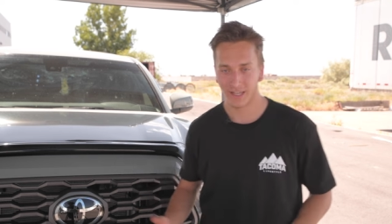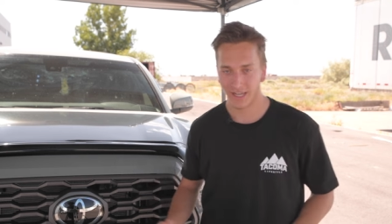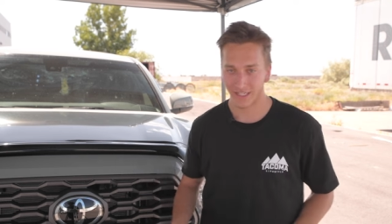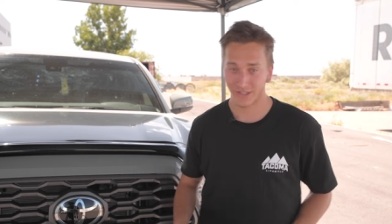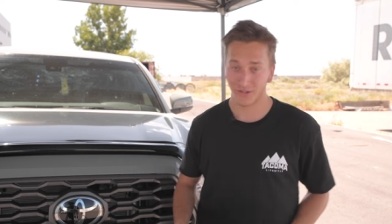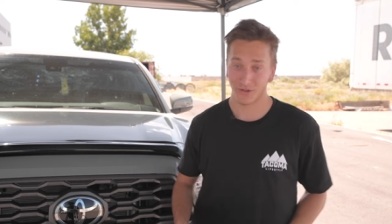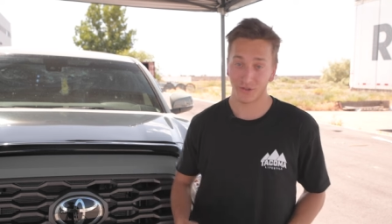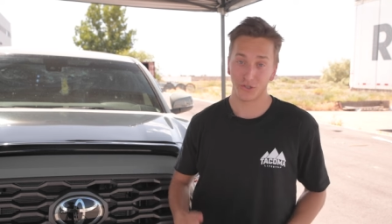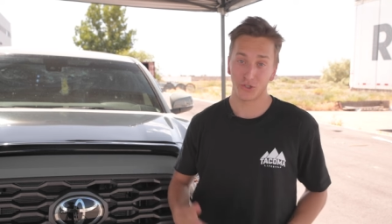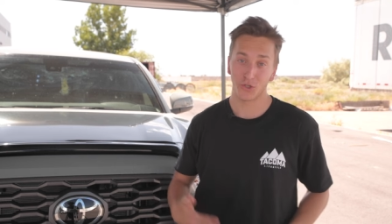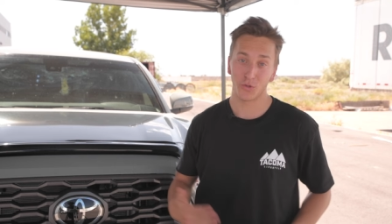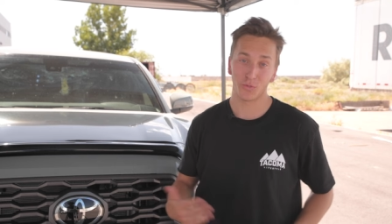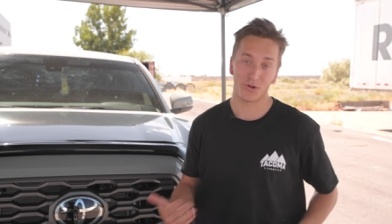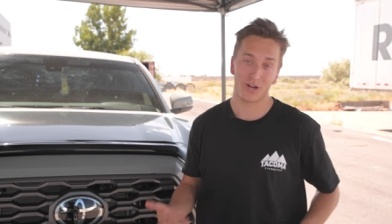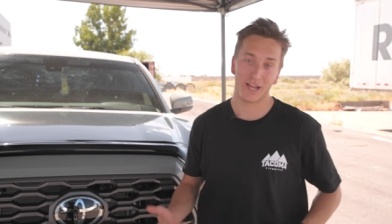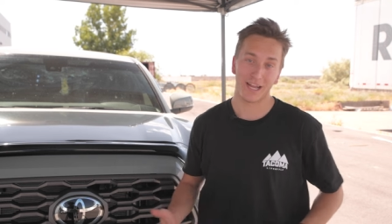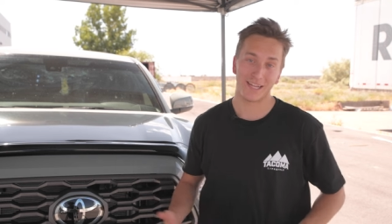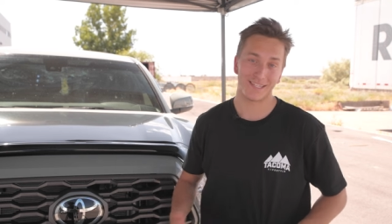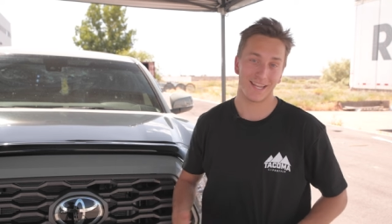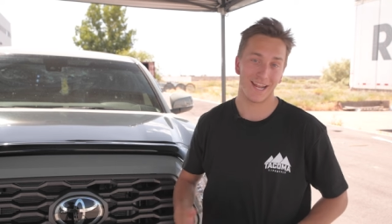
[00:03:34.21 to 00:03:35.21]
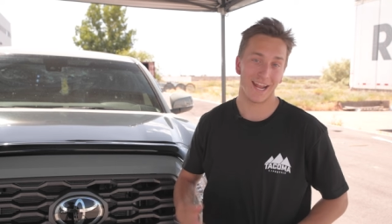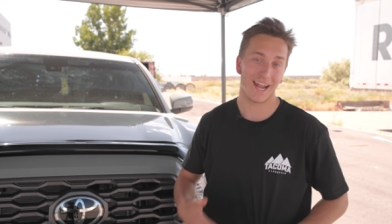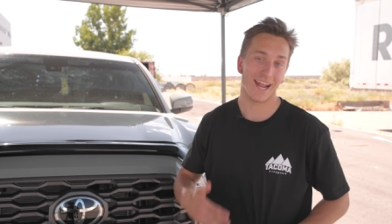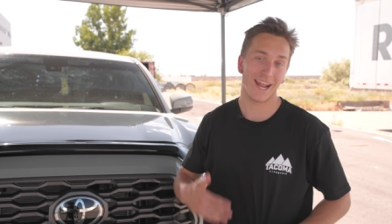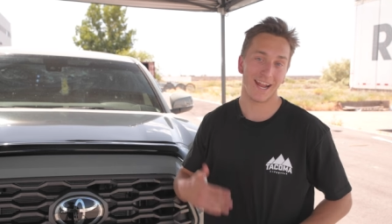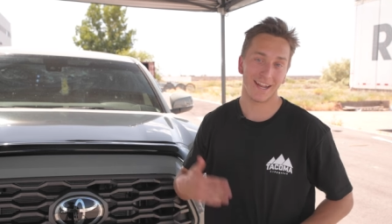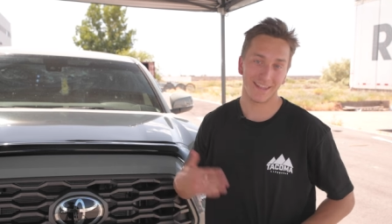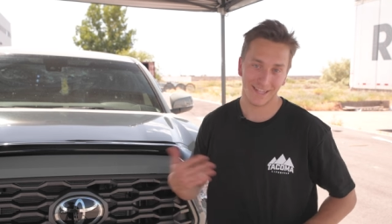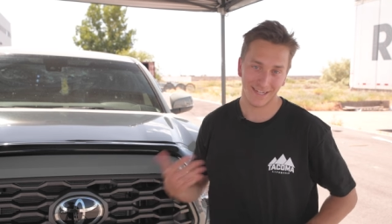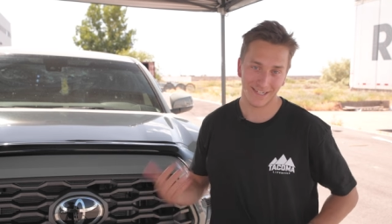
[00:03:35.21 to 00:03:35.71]
So they're super nice
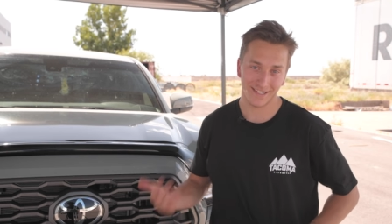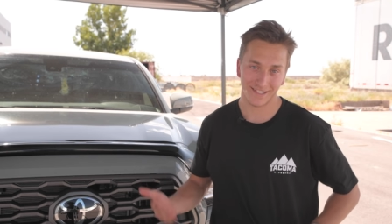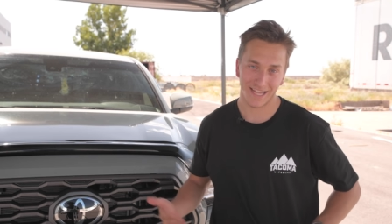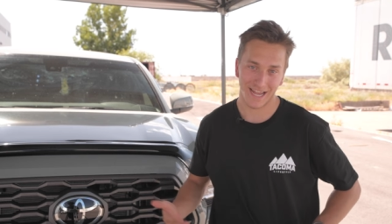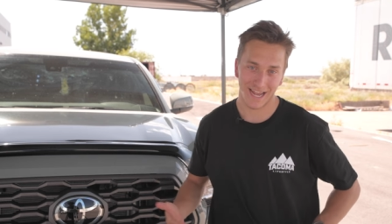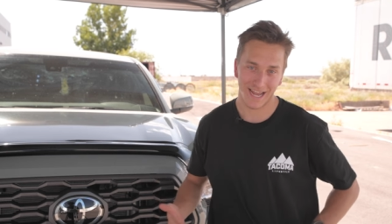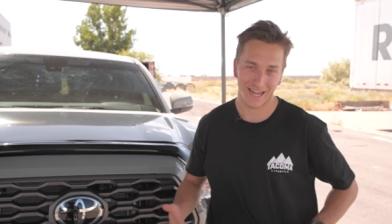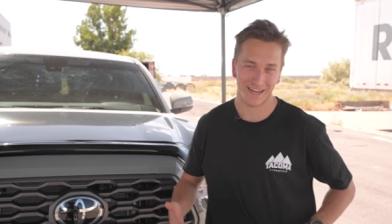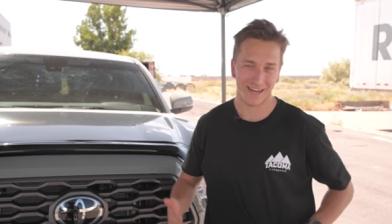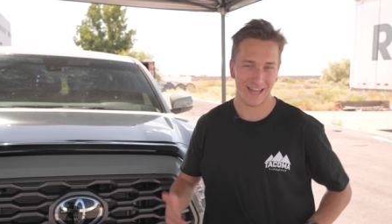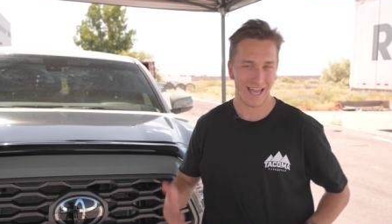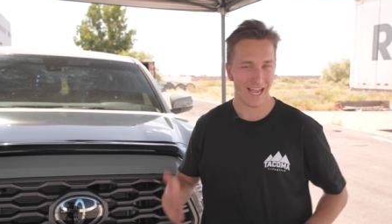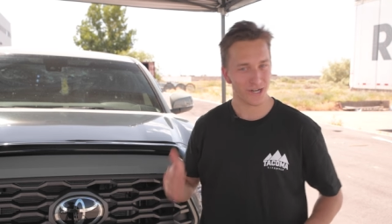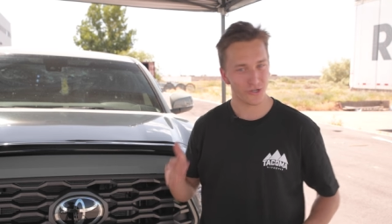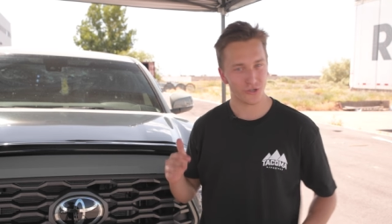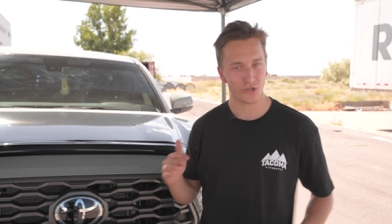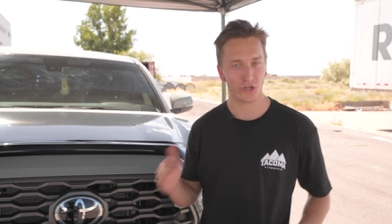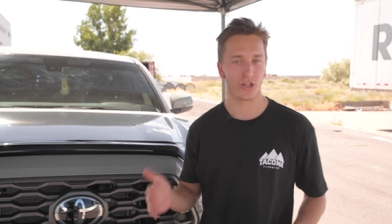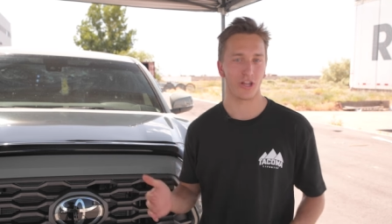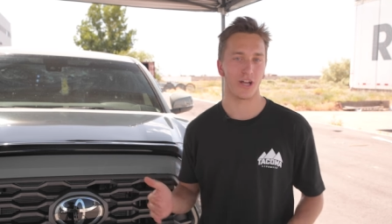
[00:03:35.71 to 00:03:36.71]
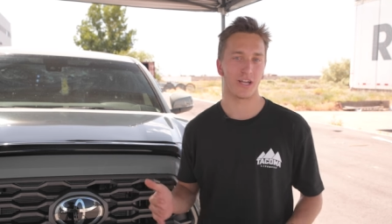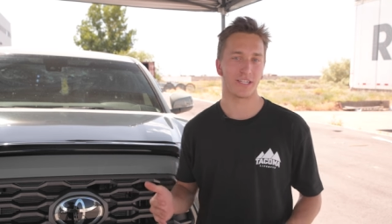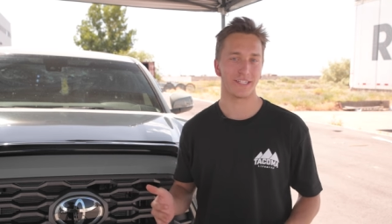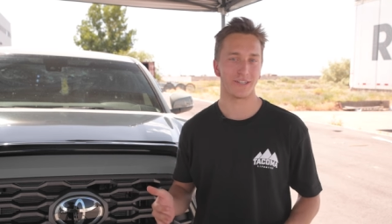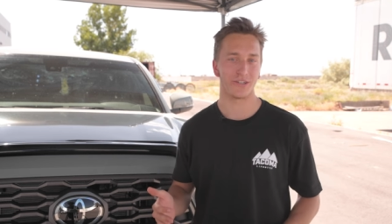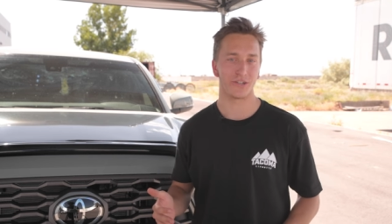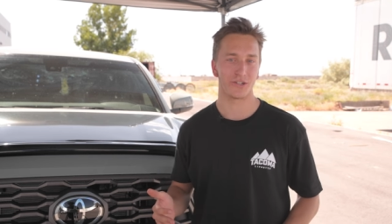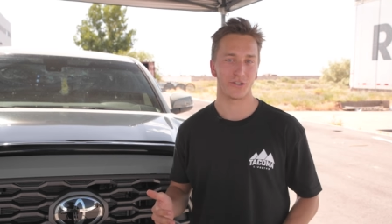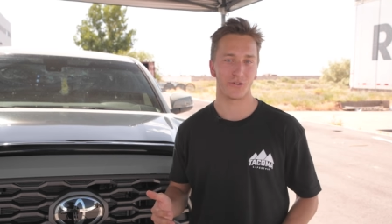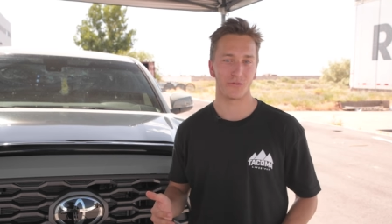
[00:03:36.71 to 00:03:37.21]
and they just add an extra glossy
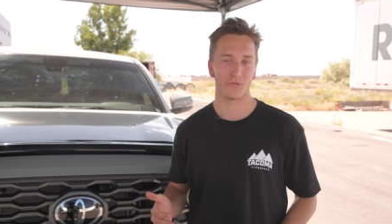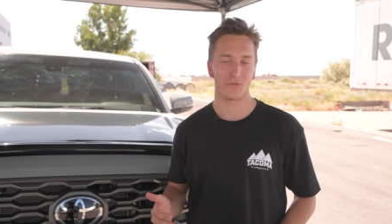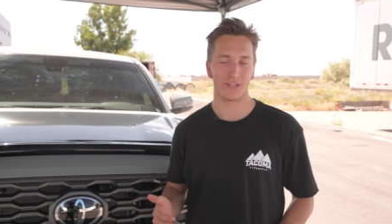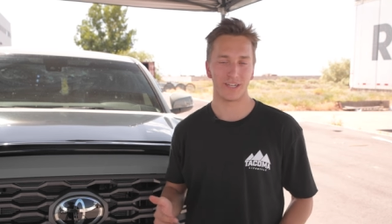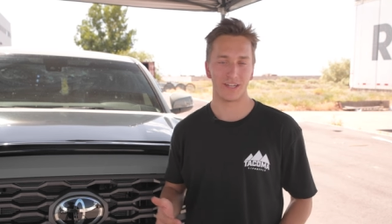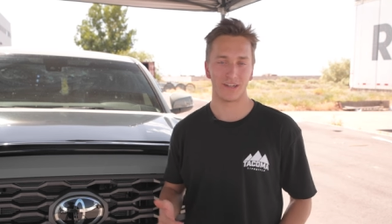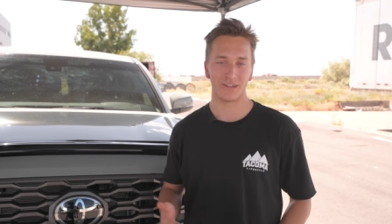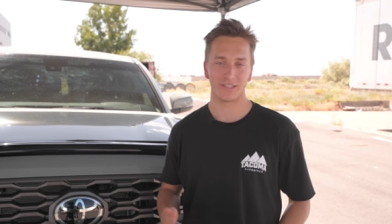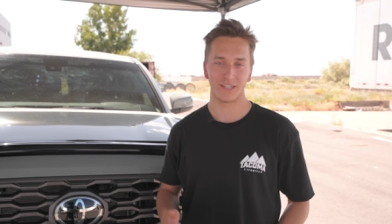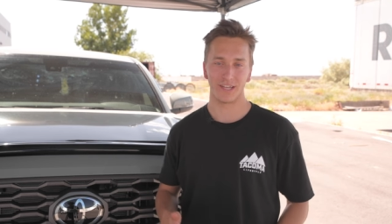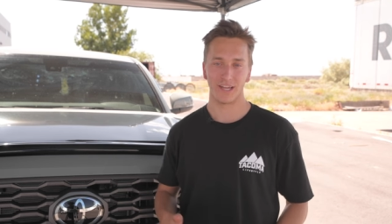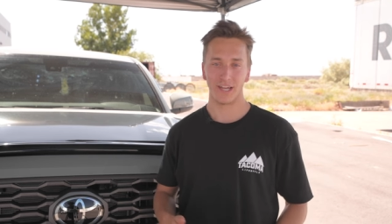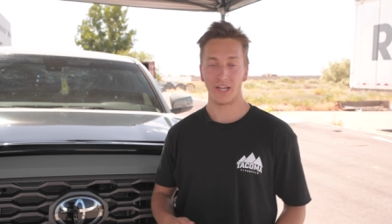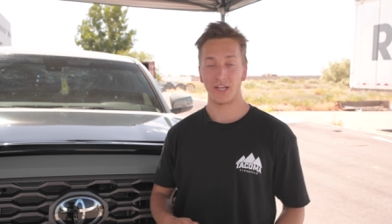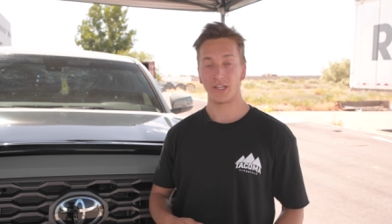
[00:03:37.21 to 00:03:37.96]
look to your windows